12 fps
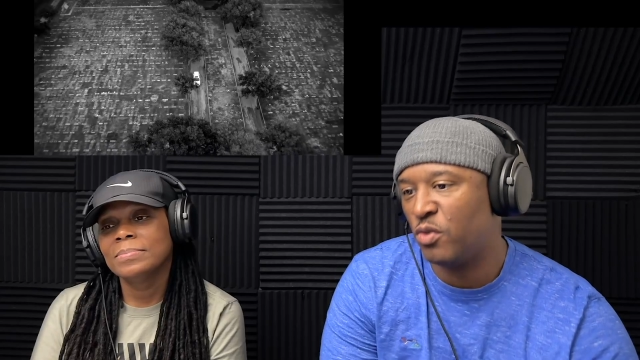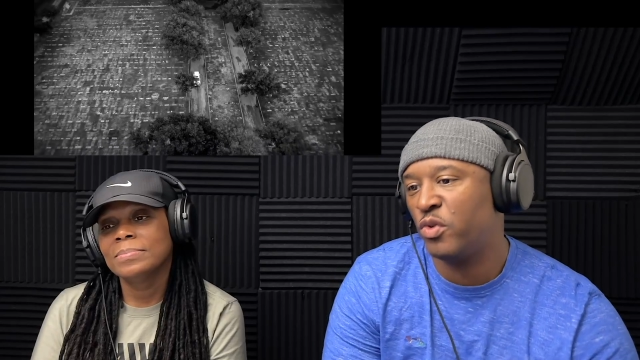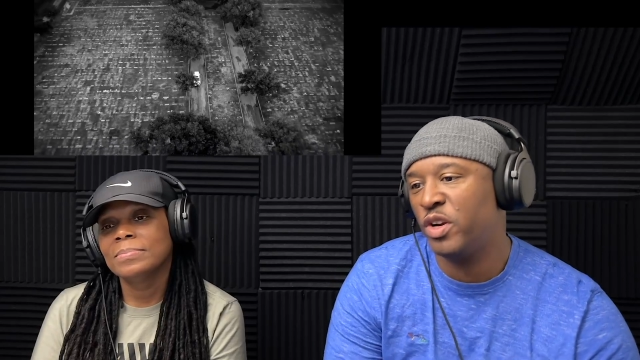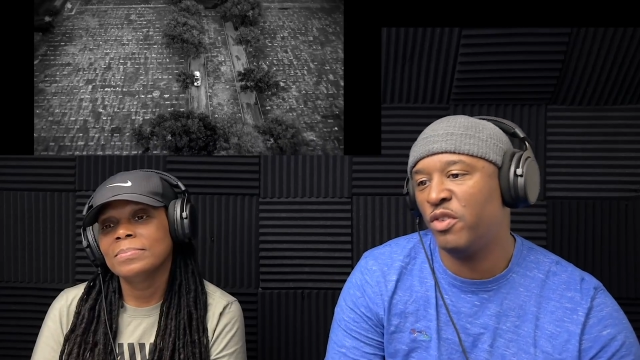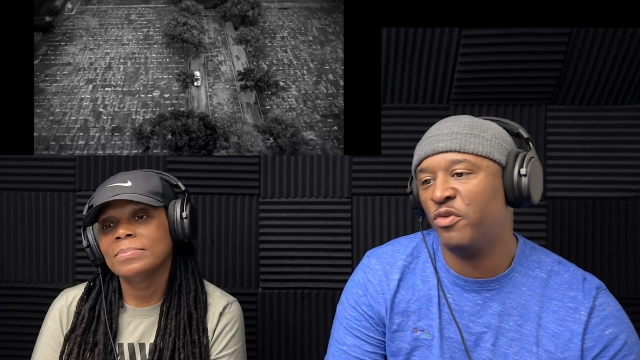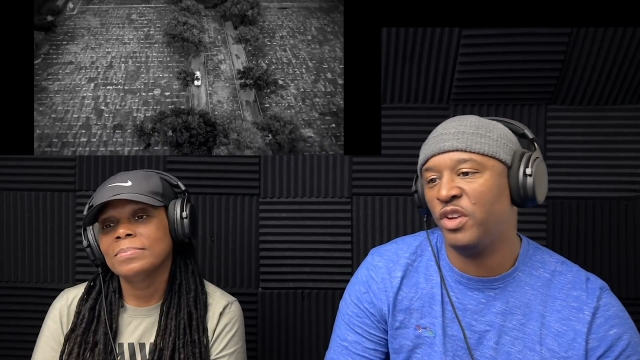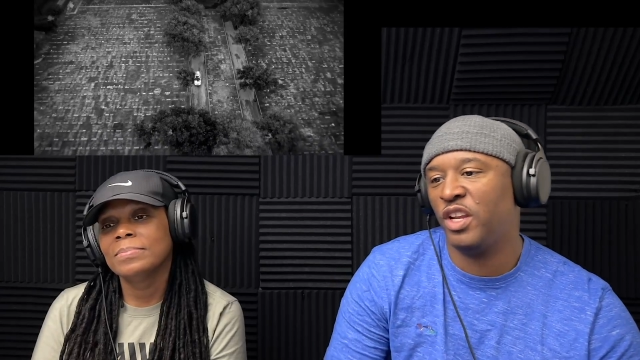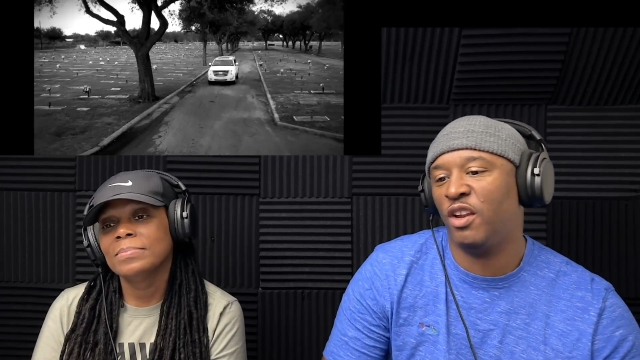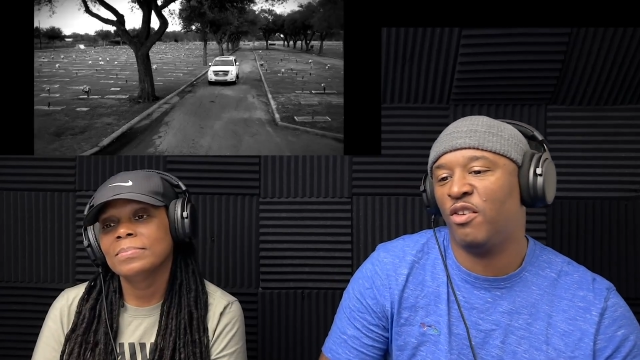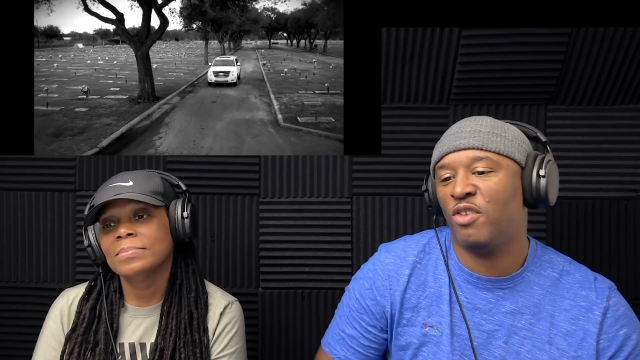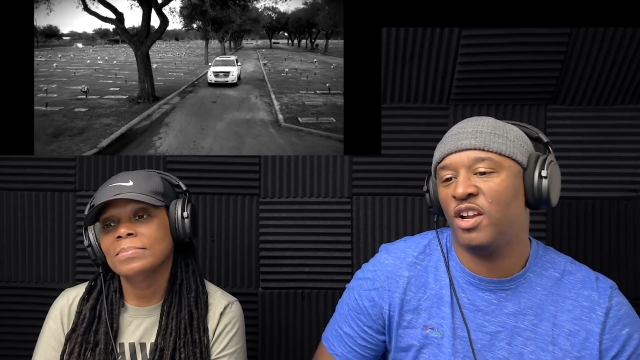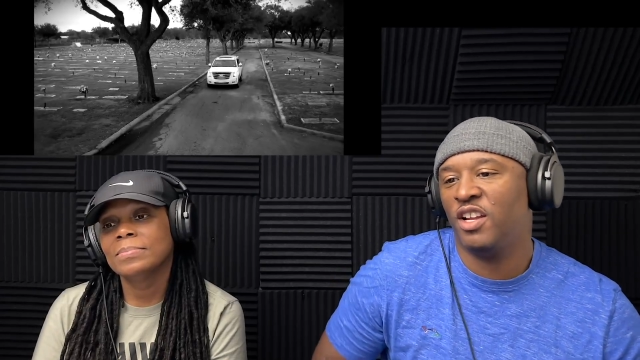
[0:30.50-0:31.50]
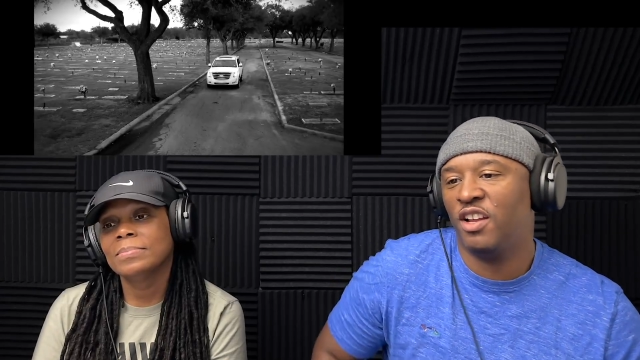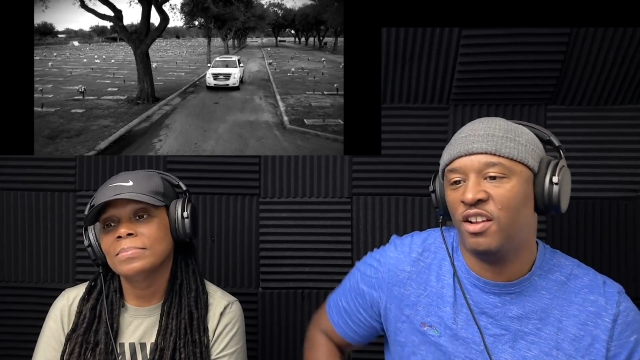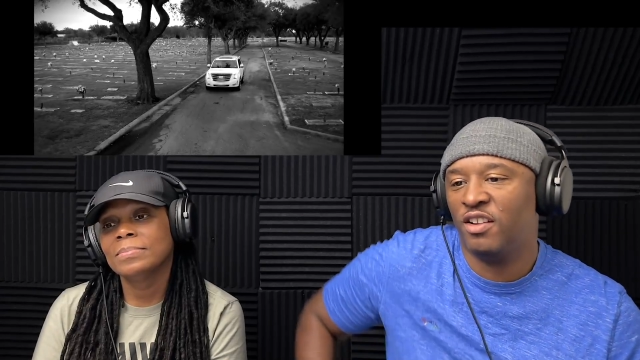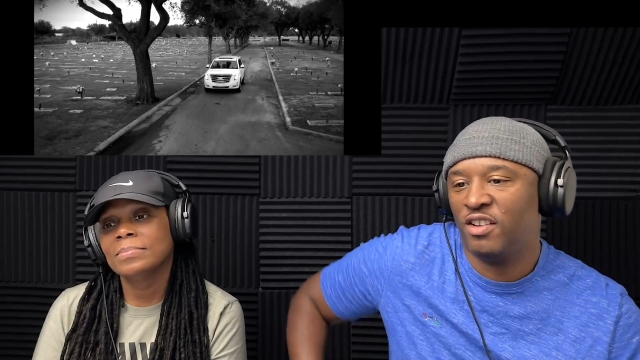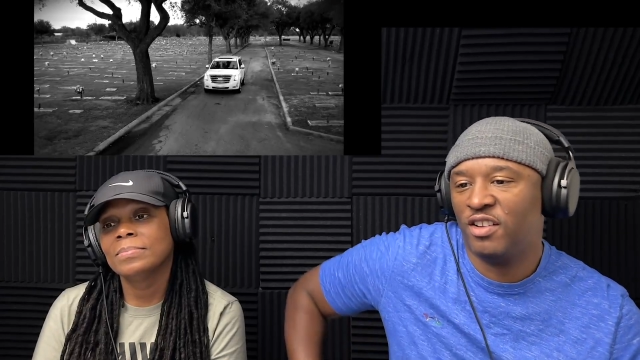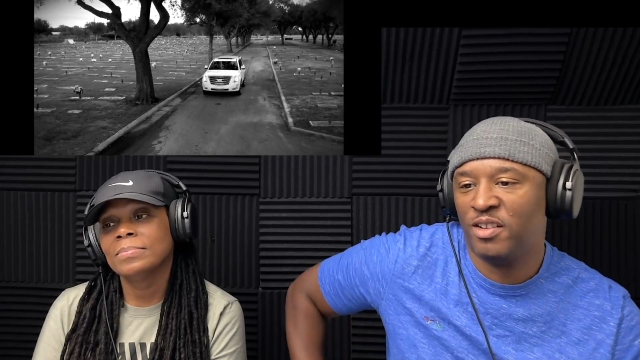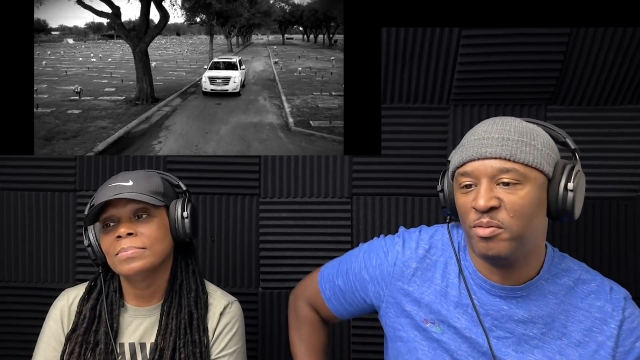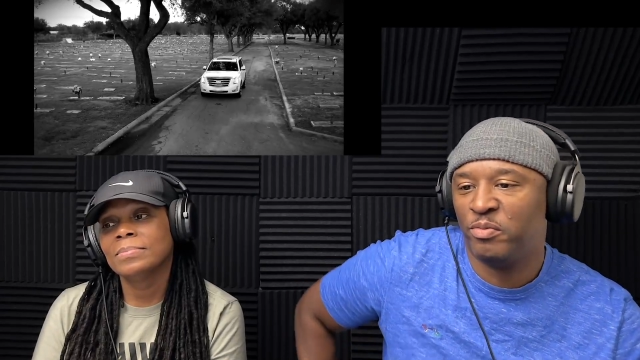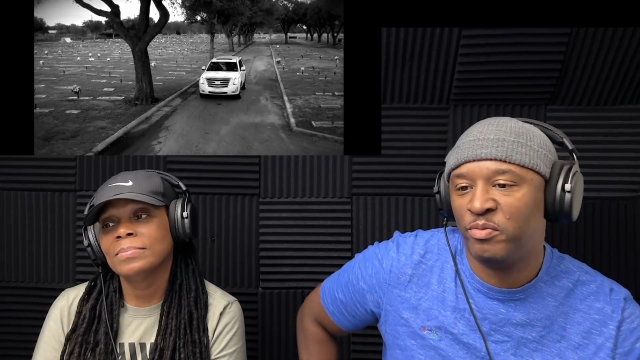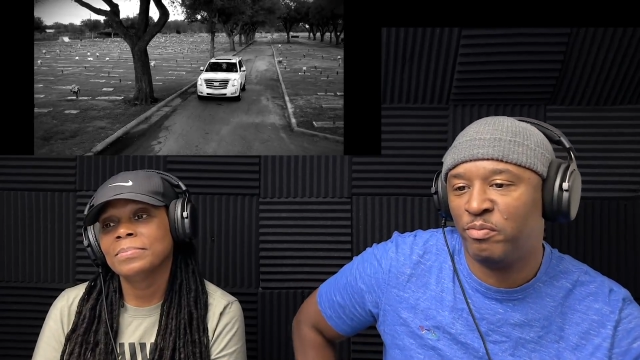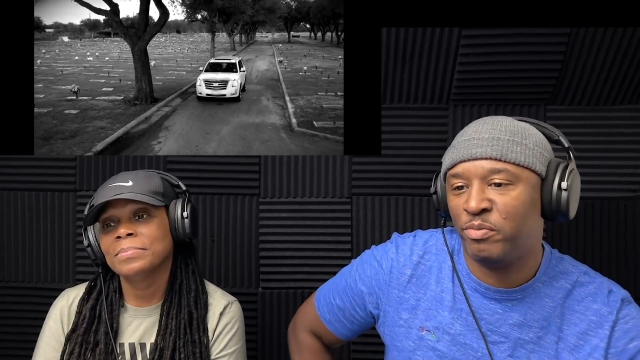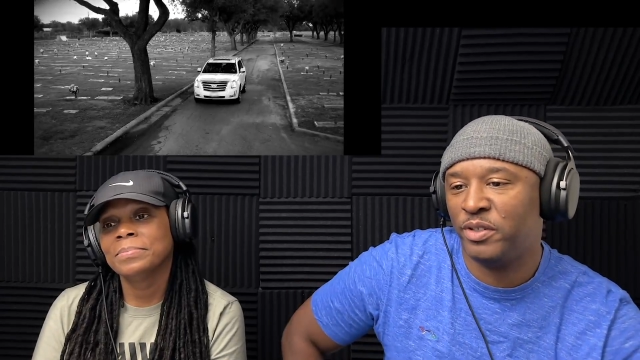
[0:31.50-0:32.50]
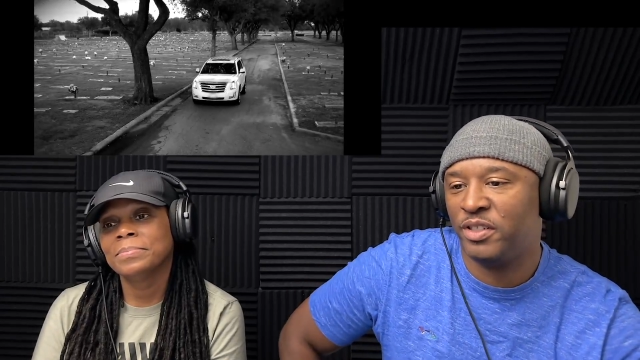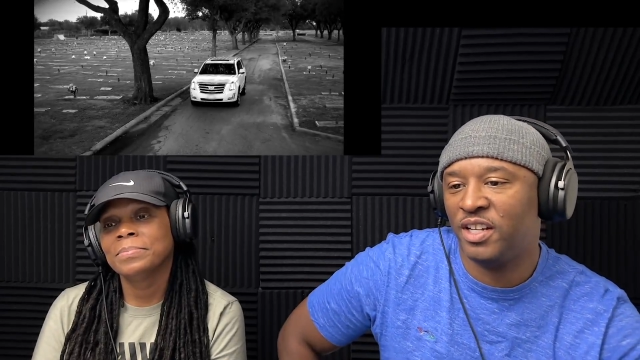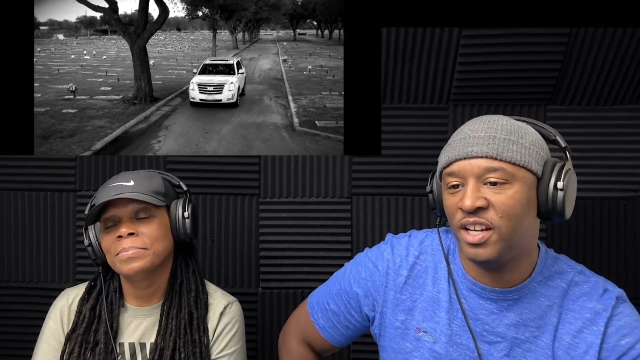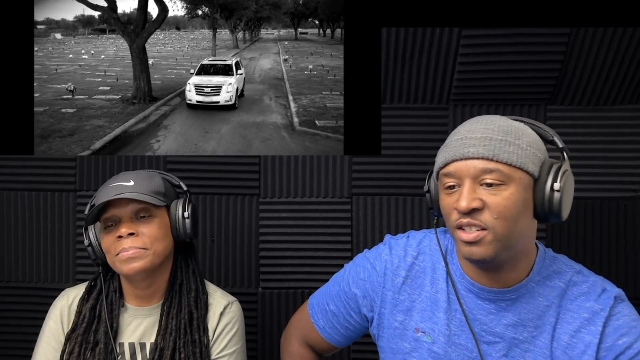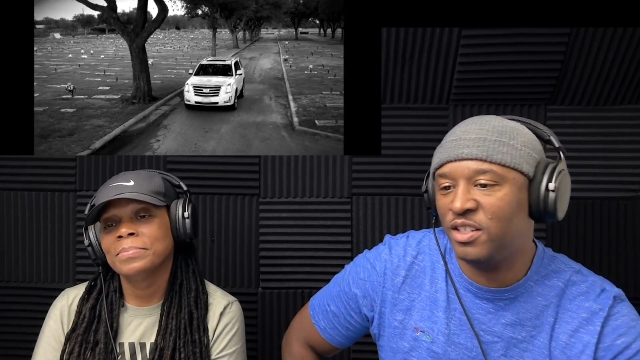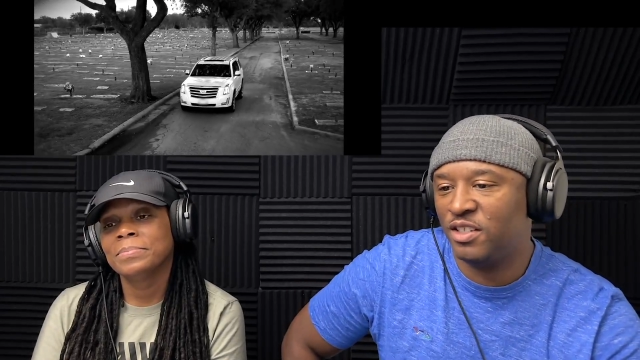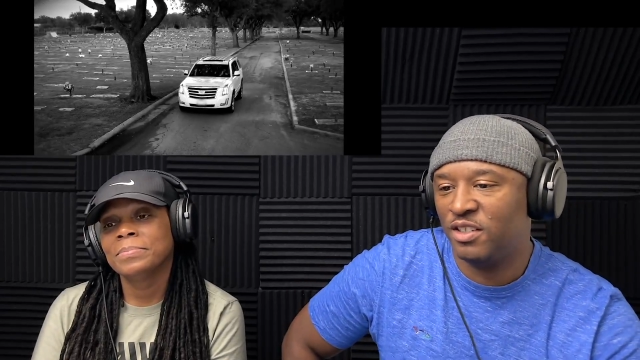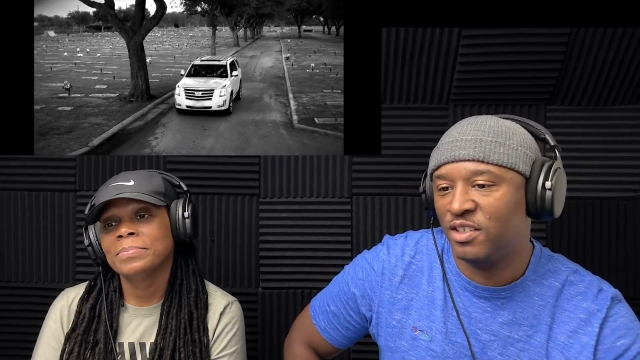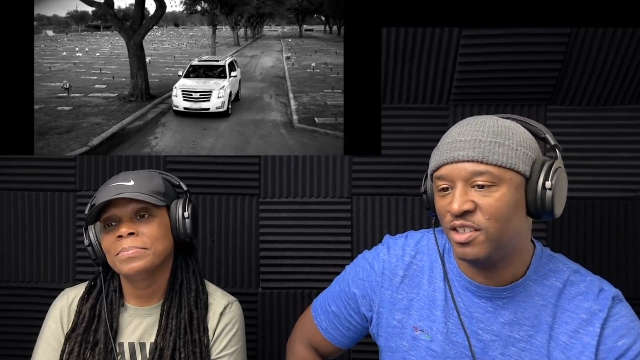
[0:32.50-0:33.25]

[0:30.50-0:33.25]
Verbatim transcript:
Speaker 1: a real video right here. Production.